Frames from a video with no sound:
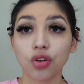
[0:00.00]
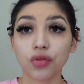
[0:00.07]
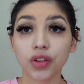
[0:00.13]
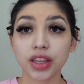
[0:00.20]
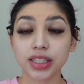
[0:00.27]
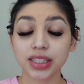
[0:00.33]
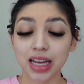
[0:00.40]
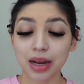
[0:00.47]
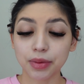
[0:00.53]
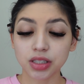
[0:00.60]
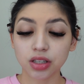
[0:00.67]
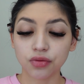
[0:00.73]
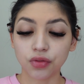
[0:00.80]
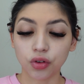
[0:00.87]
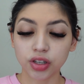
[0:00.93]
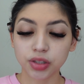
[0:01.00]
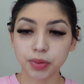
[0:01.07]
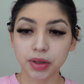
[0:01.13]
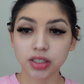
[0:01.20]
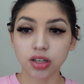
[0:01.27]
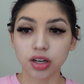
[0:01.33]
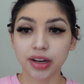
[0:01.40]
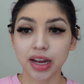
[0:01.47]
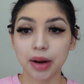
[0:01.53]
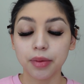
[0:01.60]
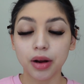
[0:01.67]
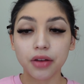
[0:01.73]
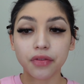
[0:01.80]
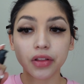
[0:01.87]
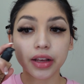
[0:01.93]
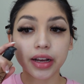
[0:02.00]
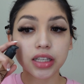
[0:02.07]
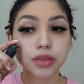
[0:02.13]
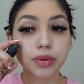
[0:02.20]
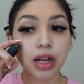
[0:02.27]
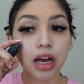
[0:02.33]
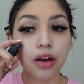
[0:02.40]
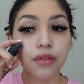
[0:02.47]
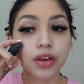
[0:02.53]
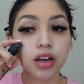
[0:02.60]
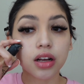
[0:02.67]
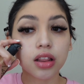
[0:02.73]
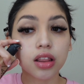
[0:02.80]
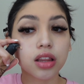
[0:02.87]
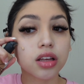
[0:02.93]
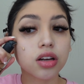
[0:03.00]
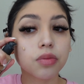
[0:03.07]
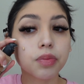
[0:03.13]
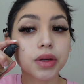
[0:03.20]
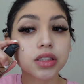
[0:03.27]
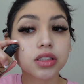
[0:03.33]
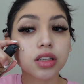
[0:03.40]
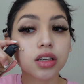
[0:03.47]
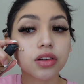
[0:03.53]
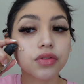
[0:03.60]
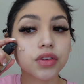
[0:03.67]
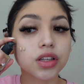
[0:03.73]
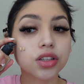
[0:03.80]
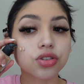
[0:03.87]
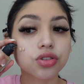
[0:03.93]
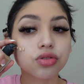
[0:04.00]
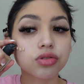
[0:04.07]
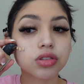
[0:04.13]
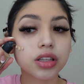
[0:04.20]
Hopefully this camera's in focus, because our camera, I feel like, has been having a little bit of issues